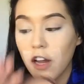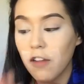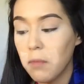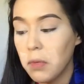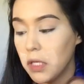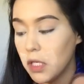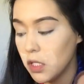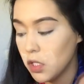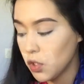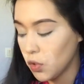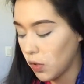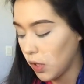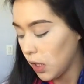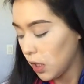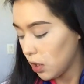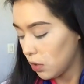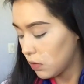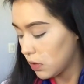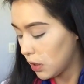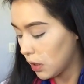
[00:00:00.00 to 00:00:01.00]
I've been
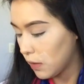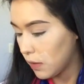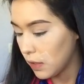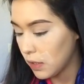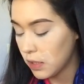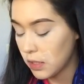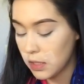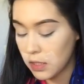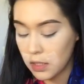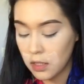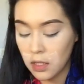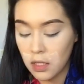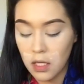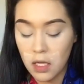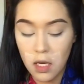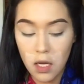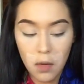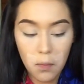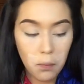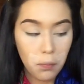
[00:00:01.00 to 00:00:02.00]
enjoying using this
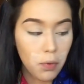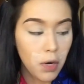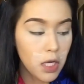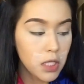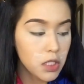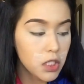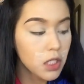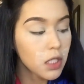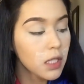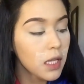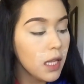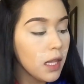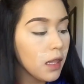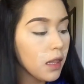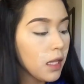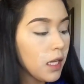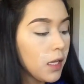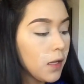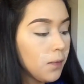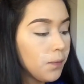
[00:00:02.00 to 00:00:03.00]
bronzer
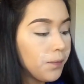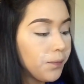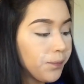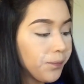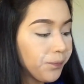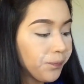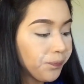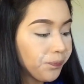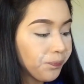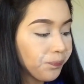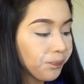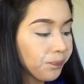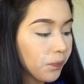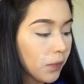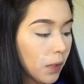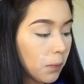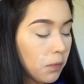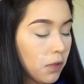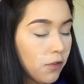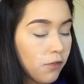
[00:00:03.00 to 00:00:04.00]
lately
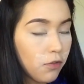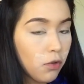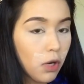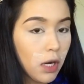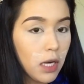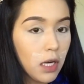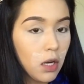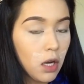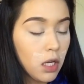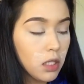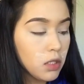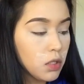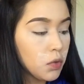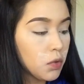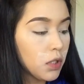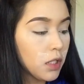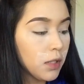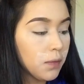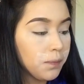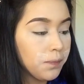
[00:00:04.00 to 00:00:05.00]
before I
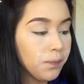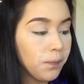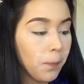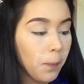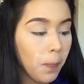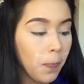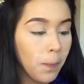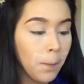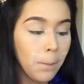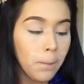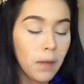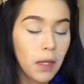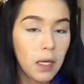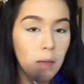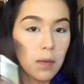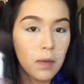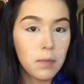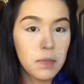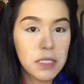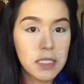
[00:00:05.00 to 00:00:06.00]
contour. And
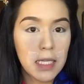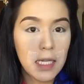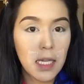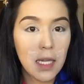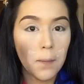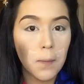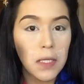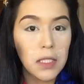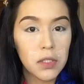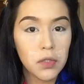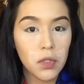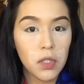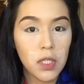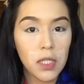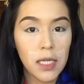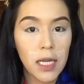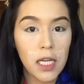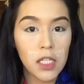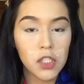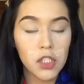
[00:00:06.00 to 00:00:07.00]
I'm gonna be taking my Sonia
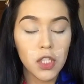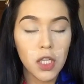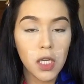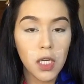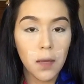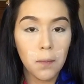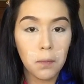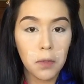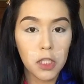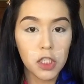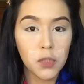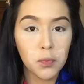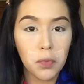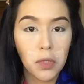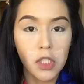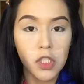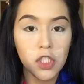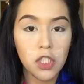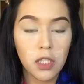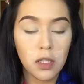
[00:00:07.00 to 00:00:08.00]
Kashuk blush
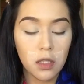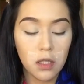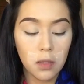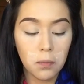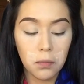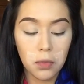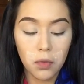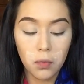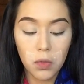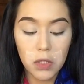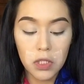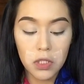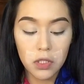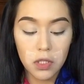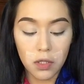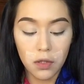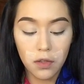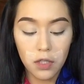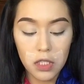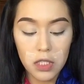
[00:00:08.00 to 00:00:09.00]
brush in the number
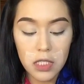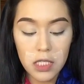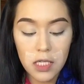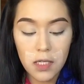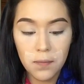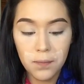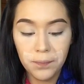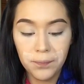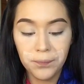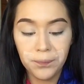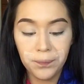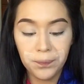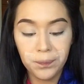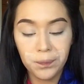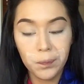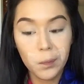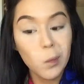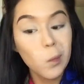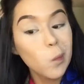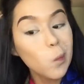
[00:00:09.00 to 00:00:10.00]
113.
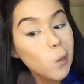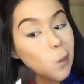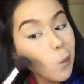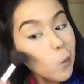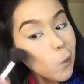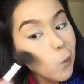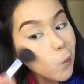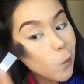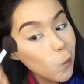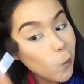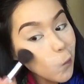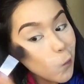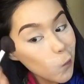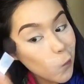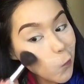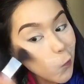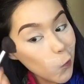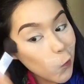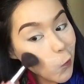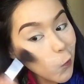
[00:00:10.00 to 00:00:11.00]

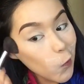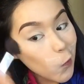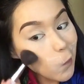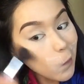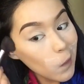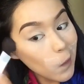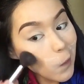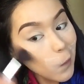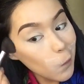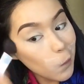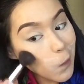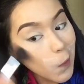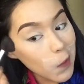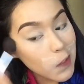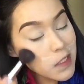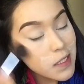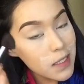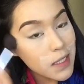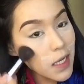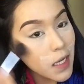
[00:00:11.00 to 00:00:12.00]
I'm just gonna be
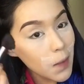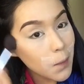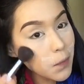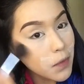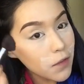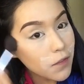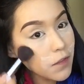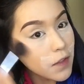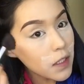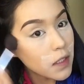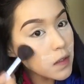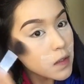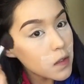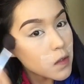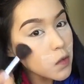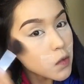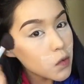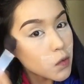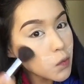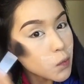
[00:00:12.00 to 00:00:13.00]
bronzing up the
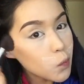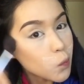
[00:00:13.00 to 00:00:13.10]
face.